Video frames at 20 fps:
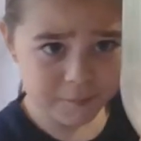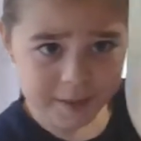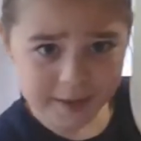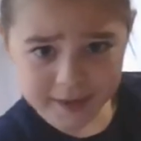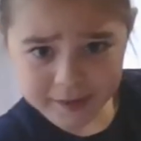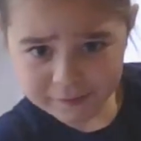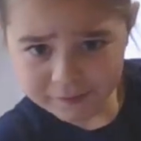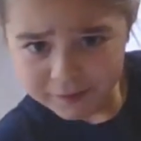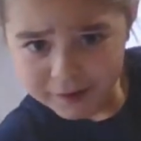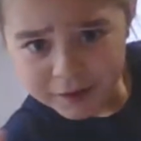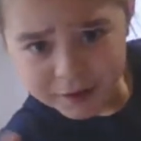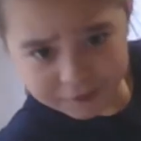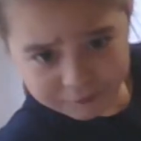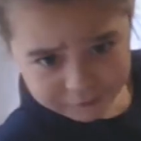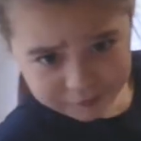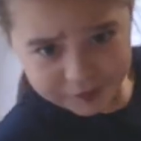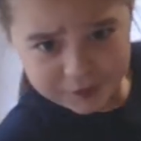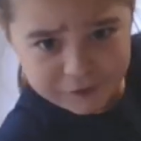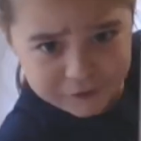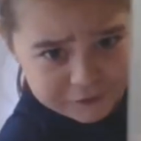But
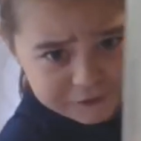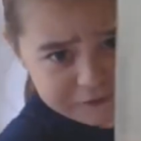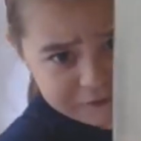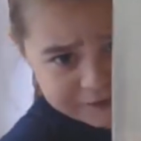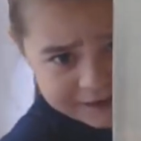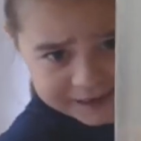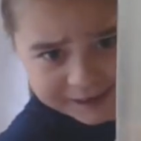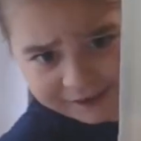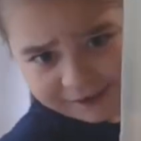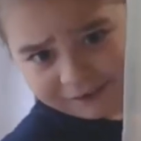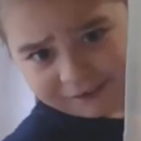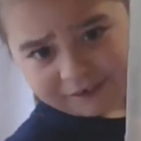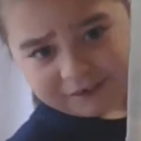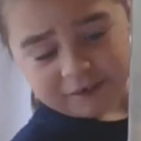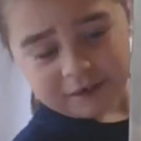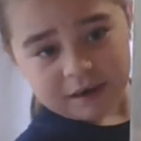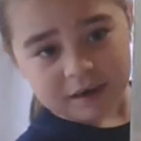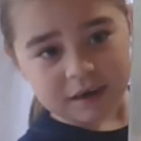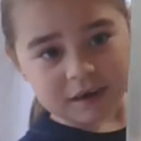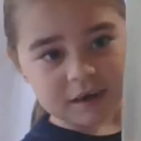maybe a little bit
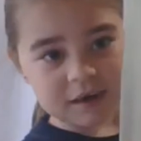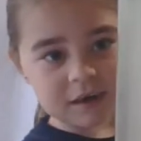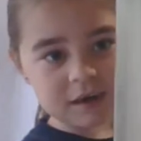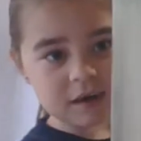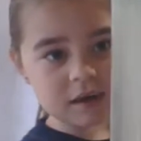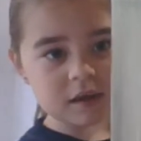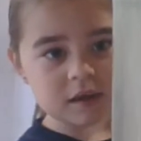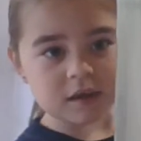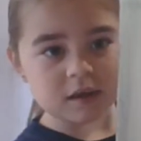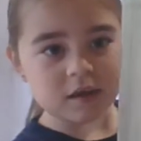fast.